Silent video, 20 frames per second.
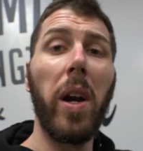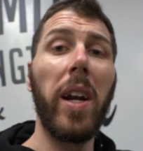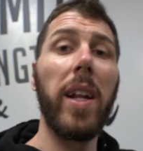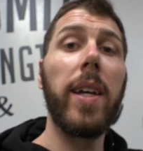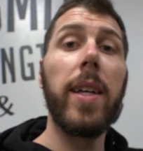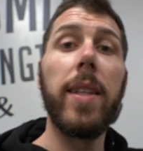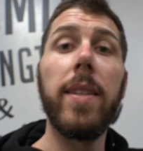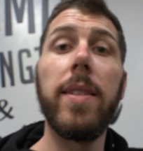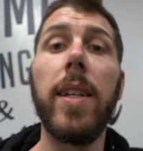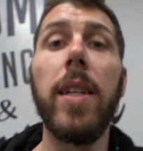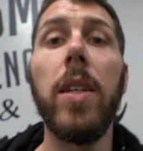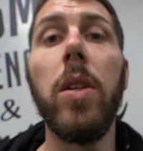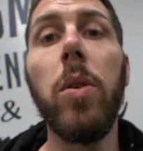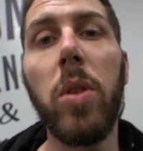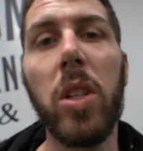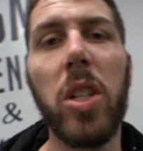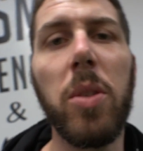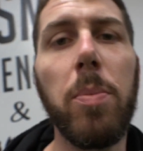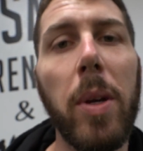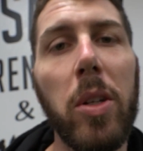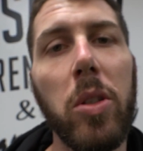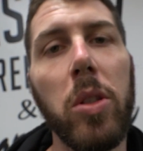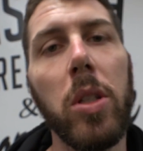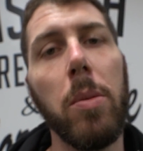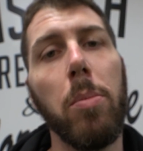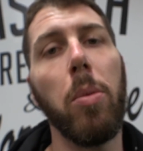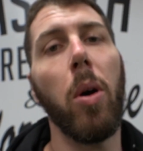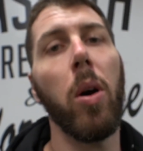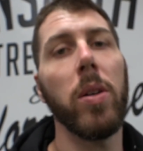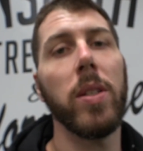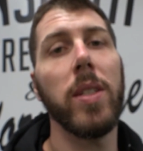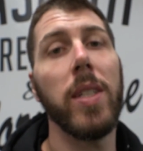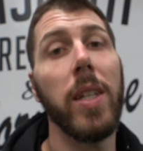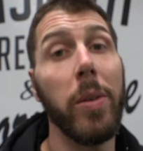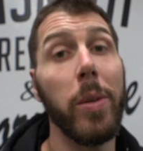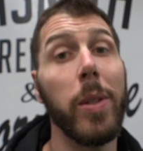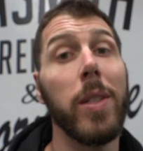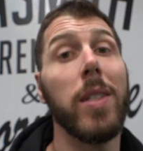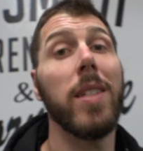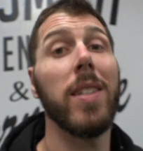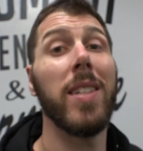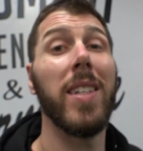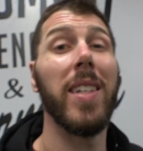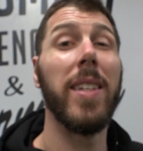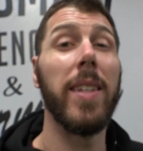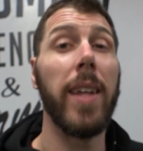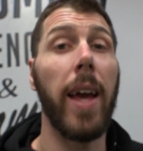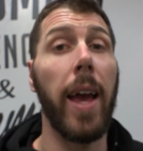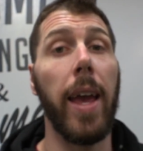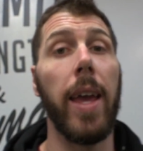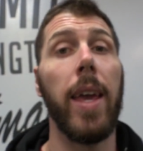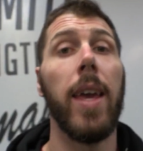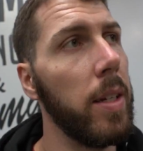going to continue the specialty bar series today.